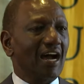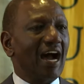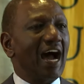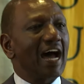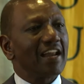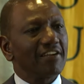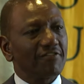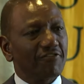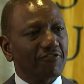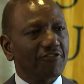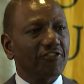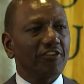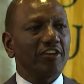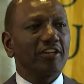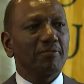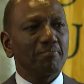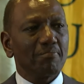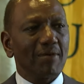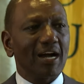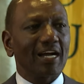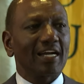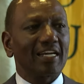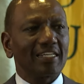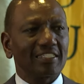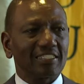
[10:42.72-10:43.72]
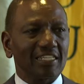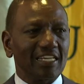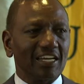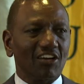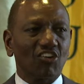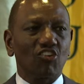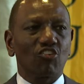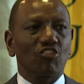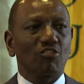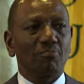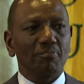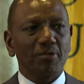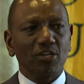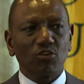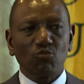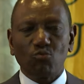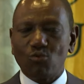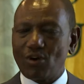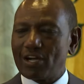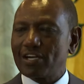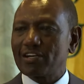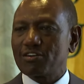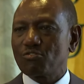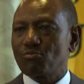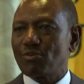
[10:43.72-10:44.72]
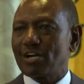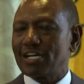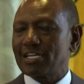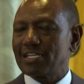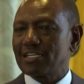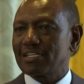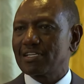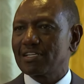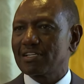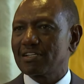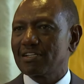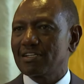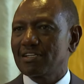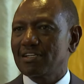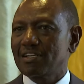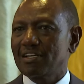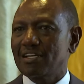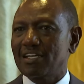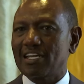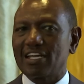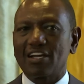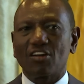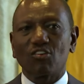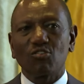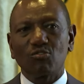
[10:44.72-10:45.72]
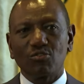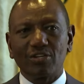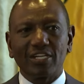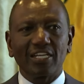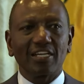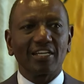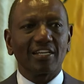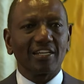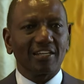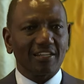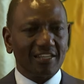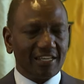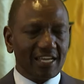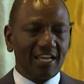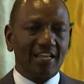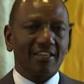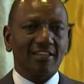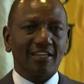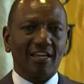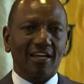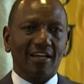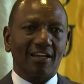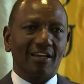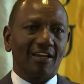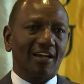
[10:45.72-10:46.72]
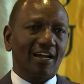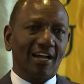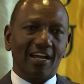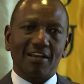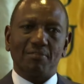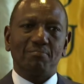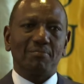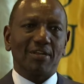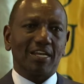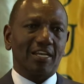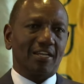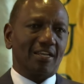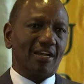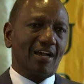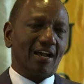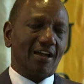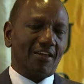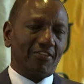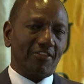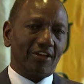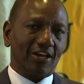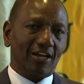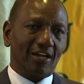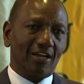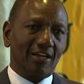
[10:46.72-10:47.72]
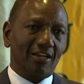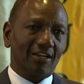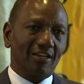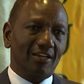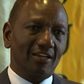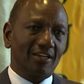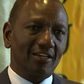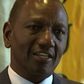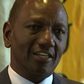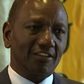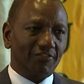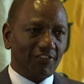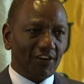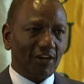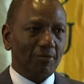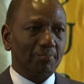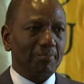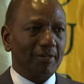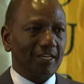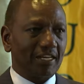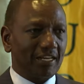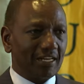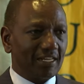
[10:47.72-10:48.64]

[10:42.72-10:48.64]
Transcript: and free market economy worldwide, including in Kenya and many other developing